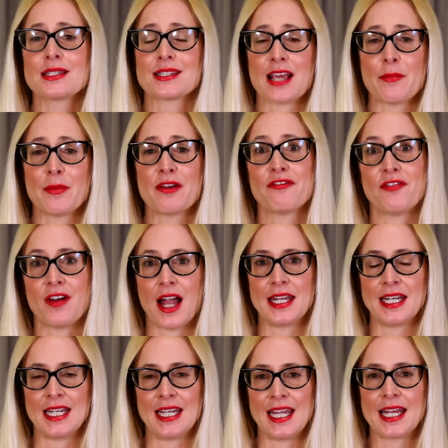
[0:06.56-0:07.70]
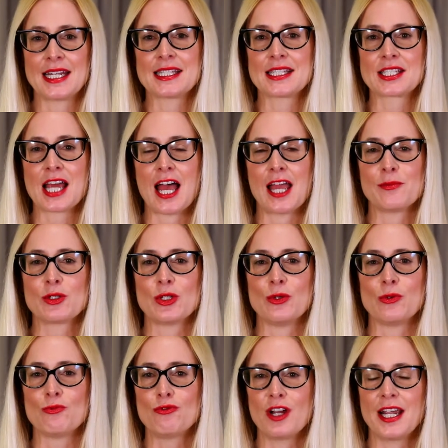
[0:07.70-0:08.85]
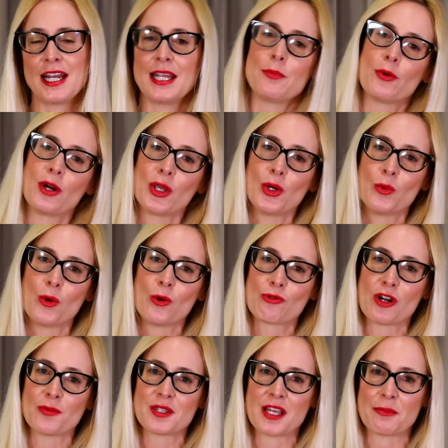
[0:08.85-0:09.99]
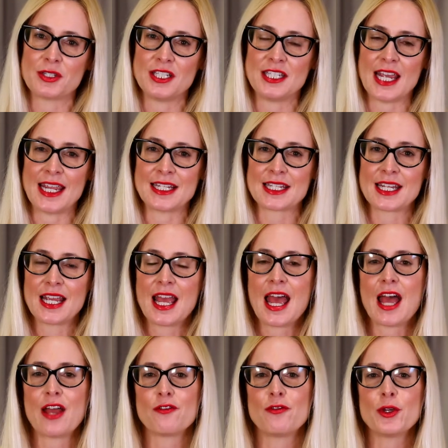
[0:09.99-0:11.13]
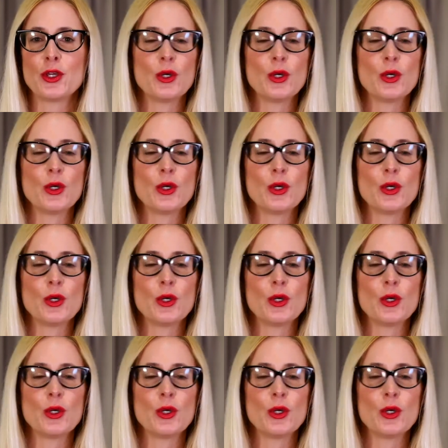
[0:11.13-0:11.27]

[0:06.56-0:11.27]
summer finally, and it's time to really bring your wardrobes up to date. And for